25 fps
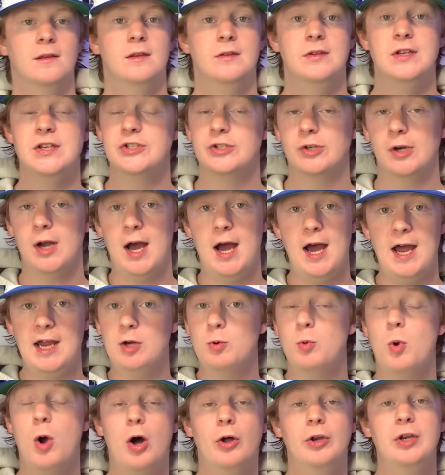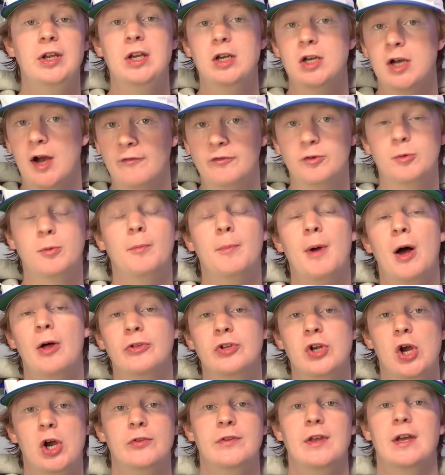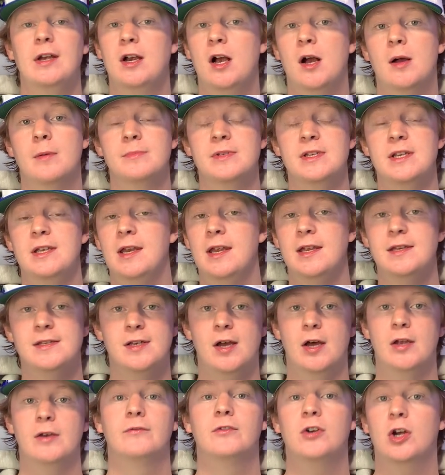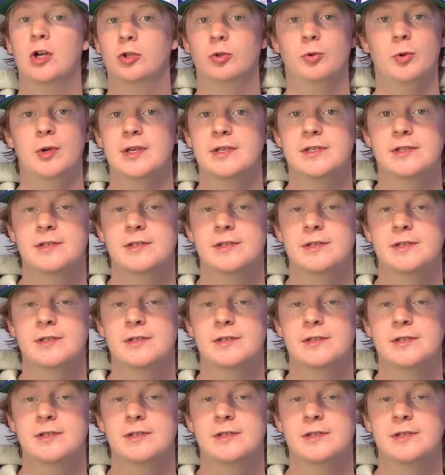These are a high-quality, comfortable mouthguard that comes in a ton of colorways.